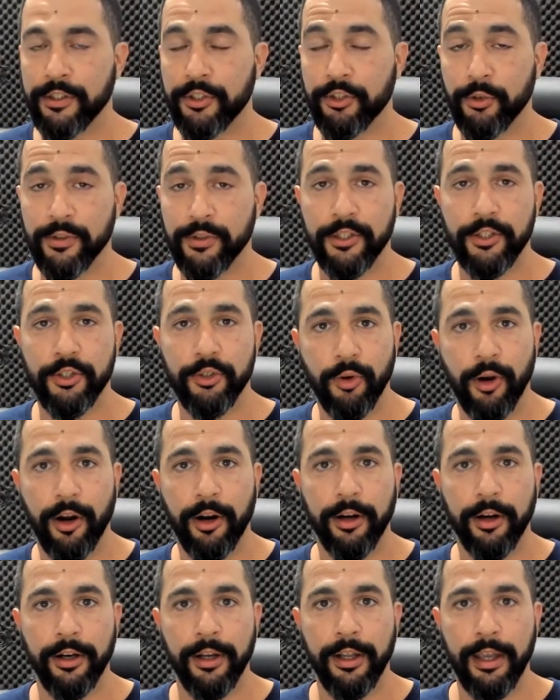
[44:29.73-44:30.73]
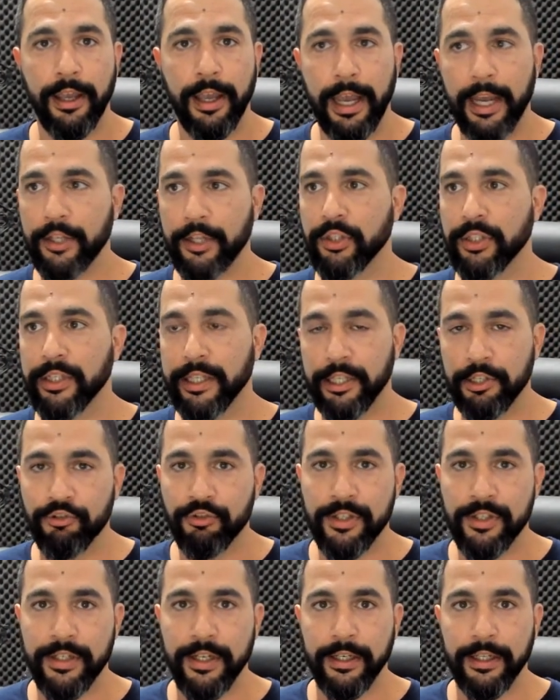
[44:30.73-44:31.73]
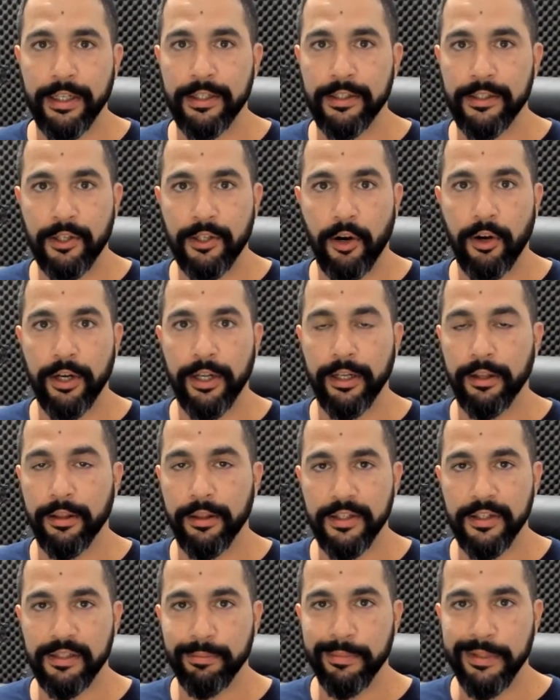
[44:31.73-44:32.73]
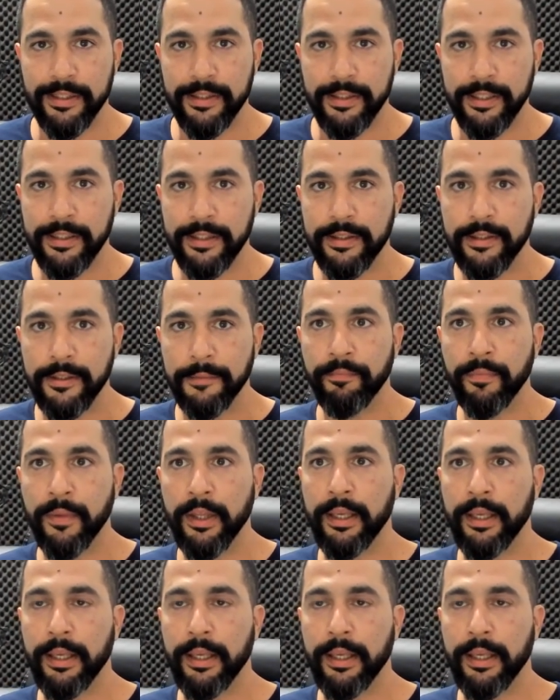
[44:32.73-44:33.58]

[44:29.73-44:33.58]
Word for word: It shows that you are actually interested in starting this business.